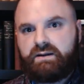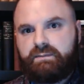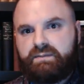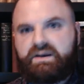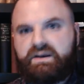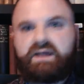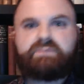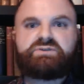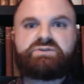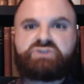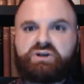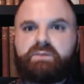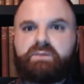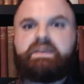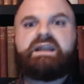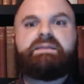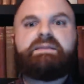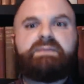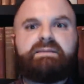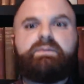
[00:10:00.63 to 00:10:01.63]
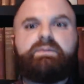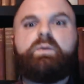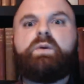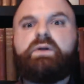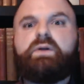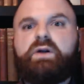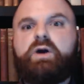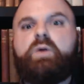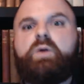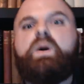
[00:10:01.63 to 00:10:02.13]
but I'm sure many people will
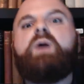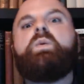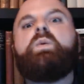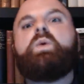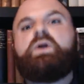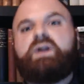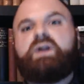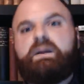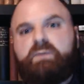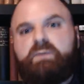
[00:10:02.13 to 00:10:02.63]
know what word I'm